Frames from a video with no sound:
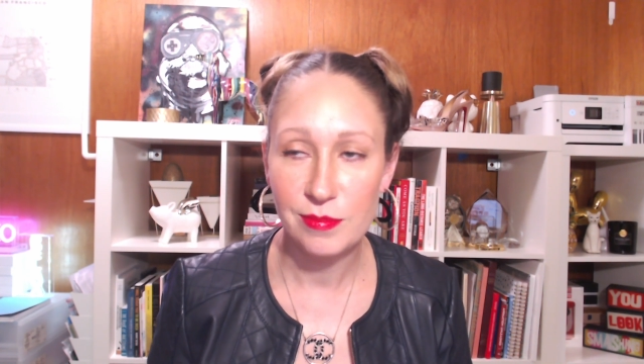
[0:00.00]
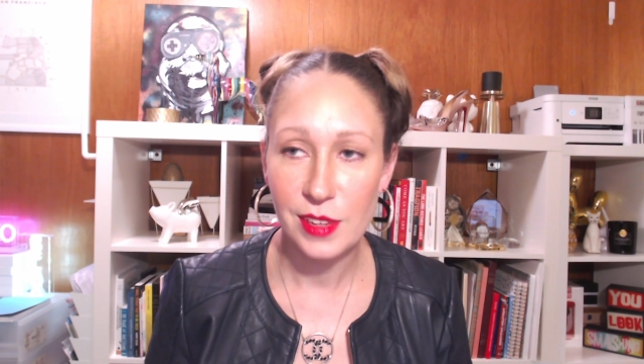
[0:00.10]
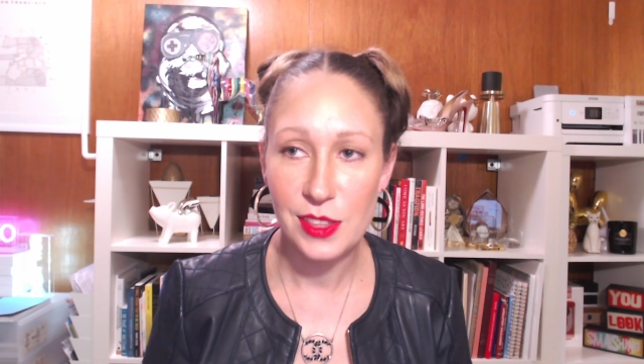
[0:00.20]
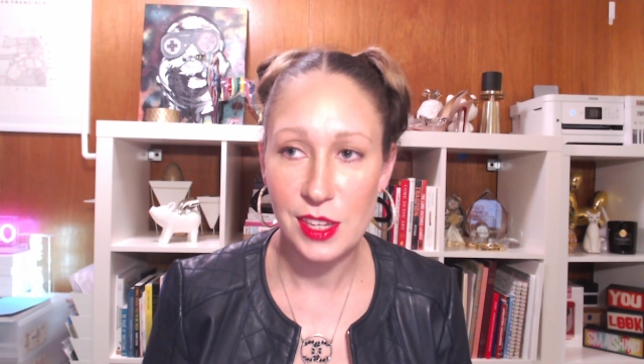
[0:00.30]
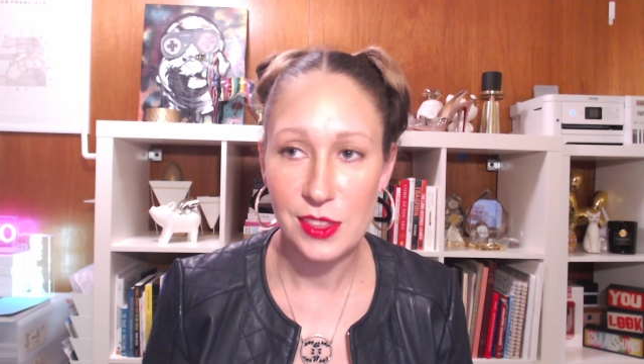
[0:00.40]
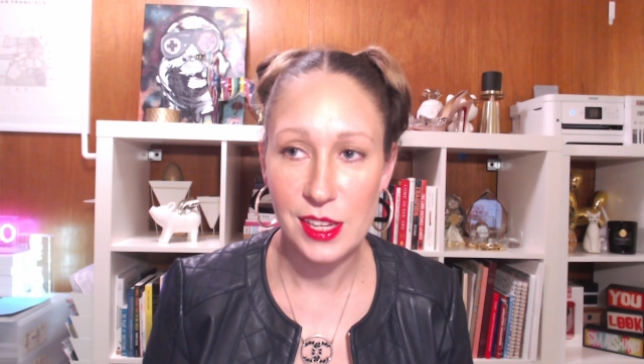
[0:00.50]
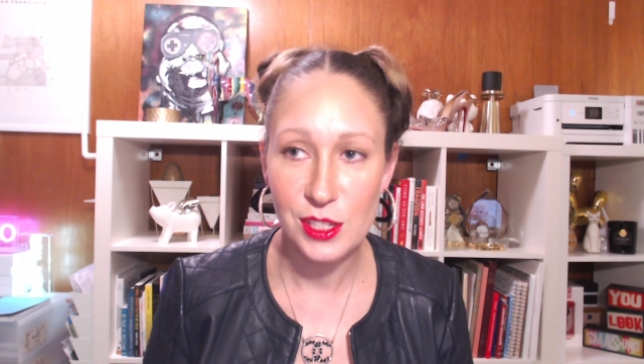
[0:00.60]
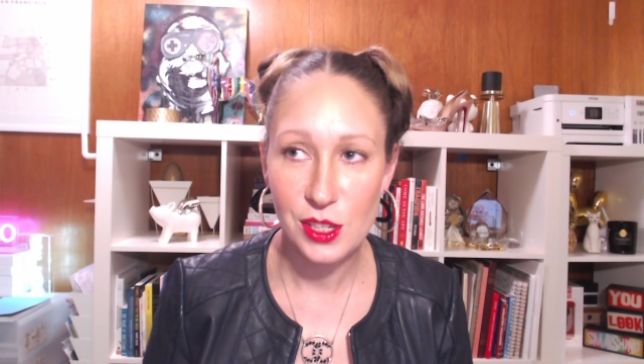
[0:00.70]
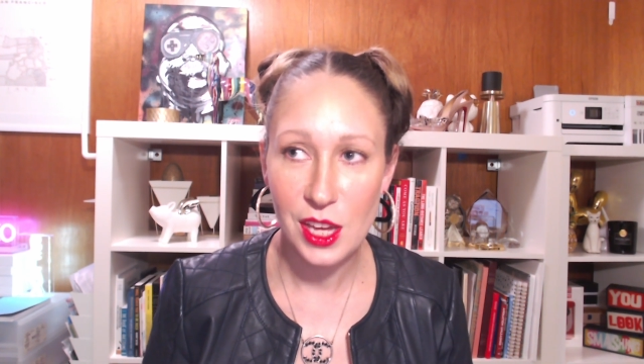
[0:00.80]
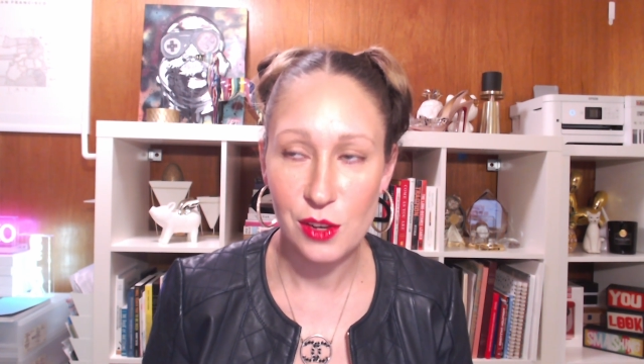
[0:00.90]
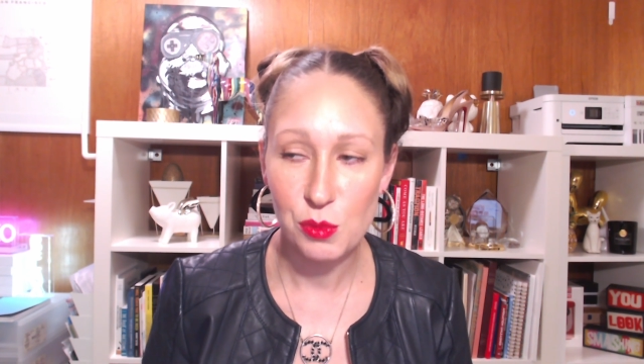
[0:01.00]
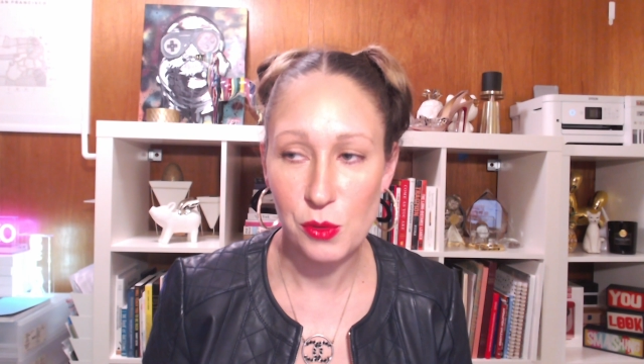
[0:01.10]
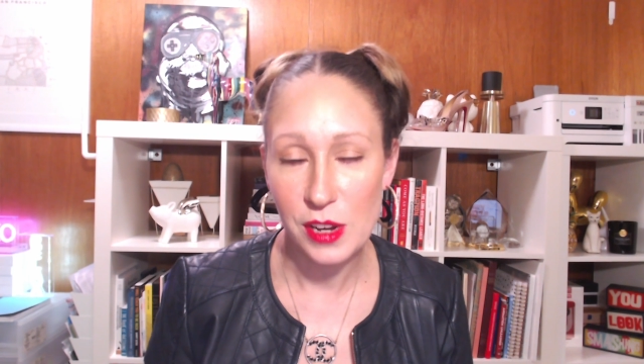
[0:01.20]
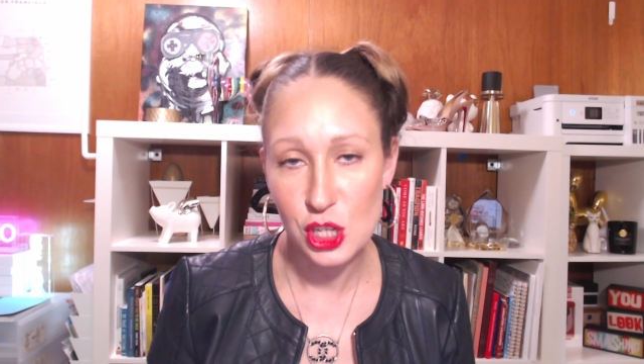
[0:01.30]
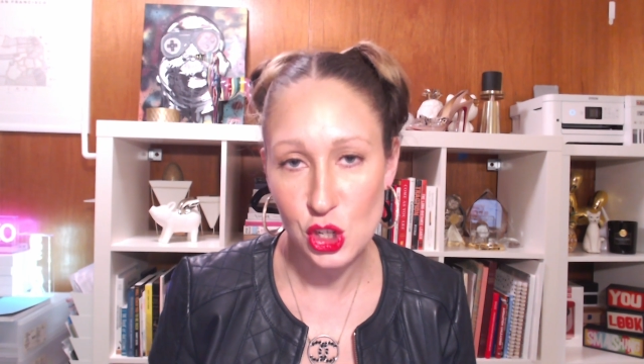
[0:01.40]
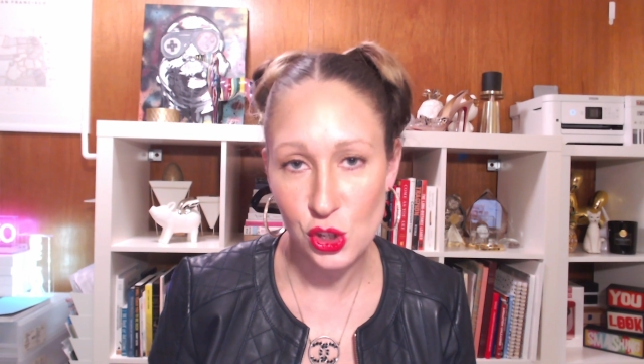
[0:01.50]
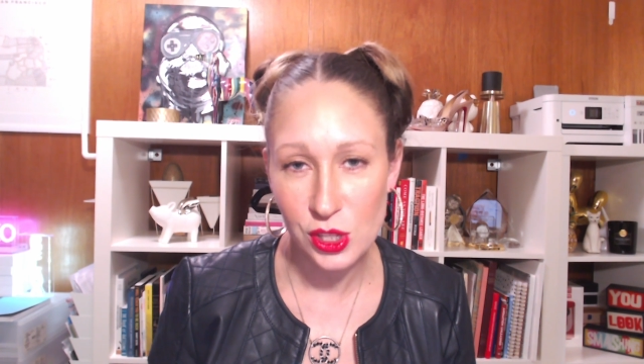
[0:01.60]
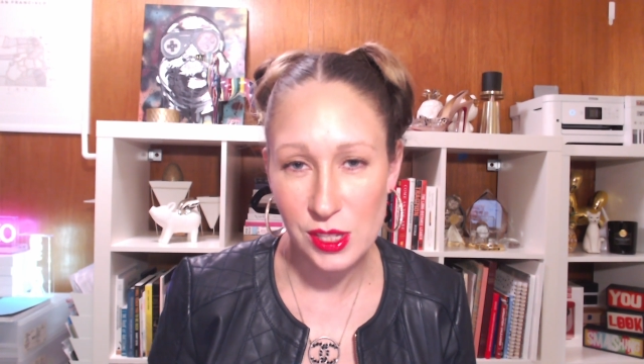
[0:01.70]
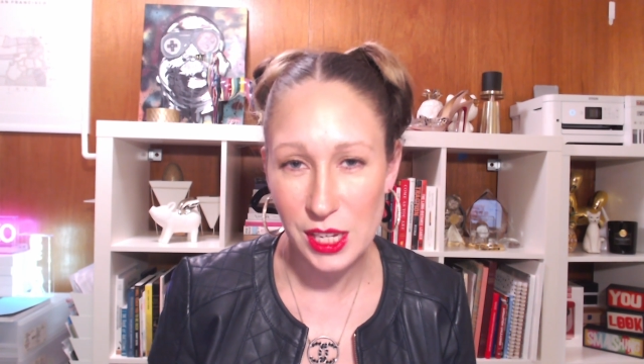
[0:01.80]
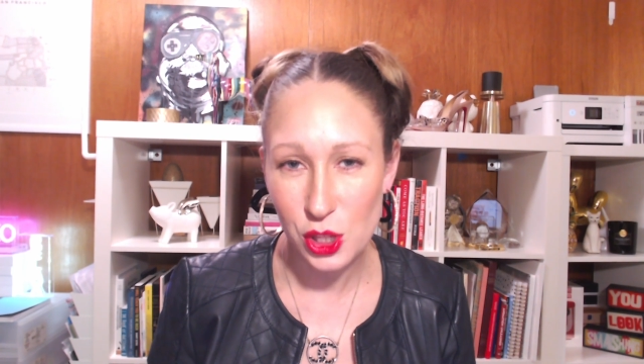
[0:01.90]
I think that's kind of professional.
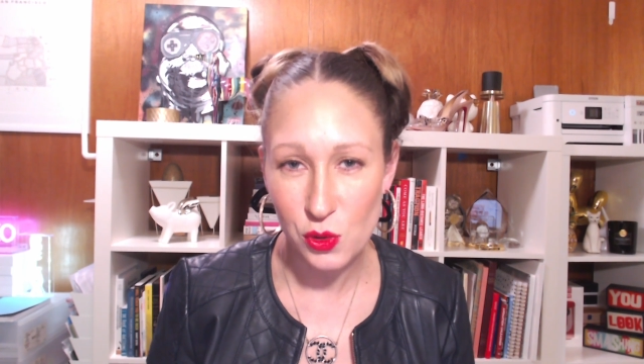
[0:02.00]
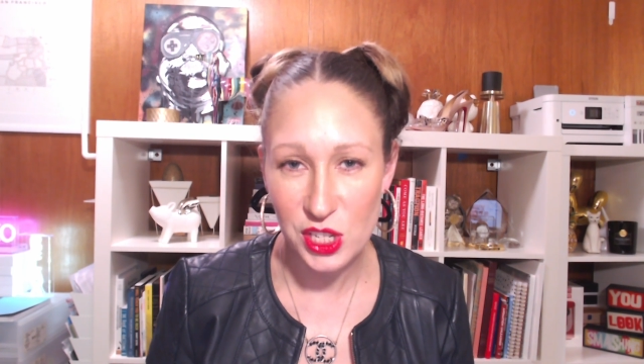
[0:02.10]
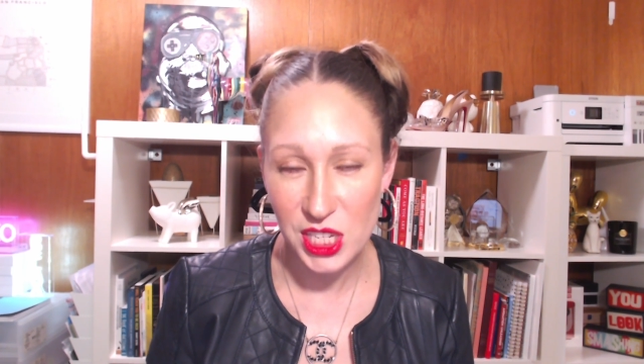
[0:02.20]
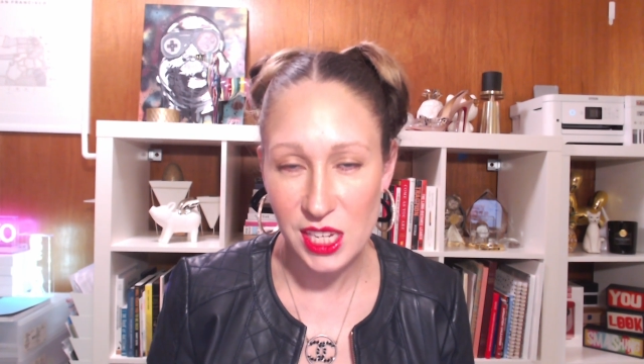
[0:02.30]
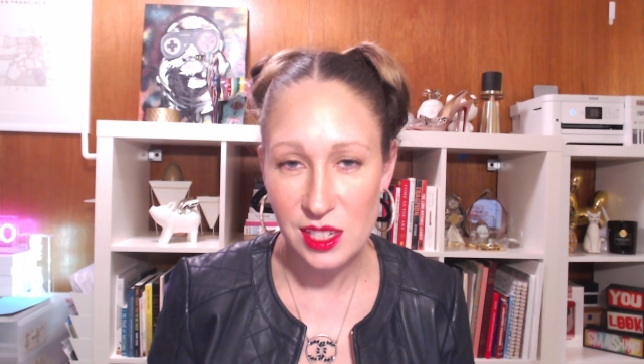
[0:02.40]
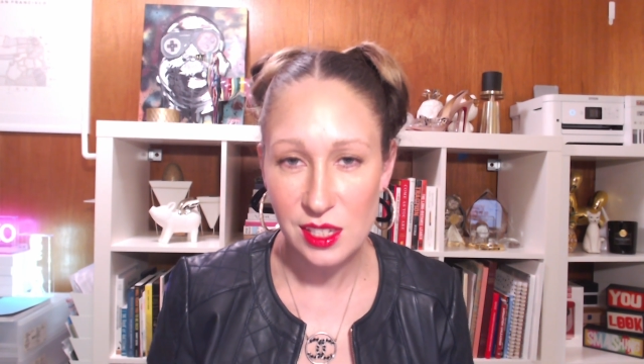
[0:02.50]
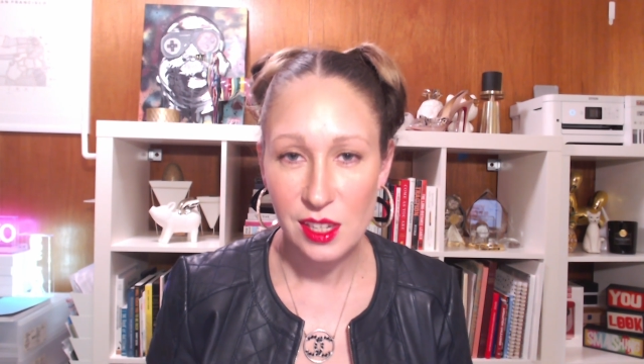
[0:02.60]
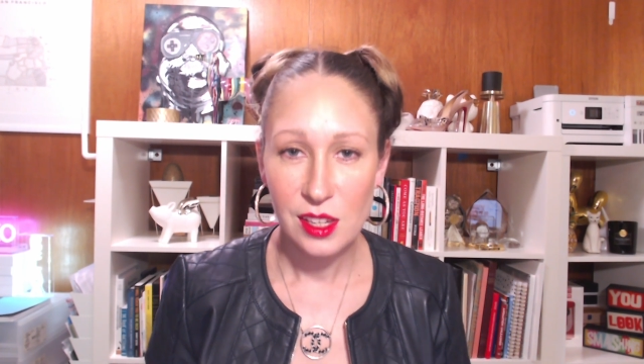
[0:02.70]
It's like the receipt.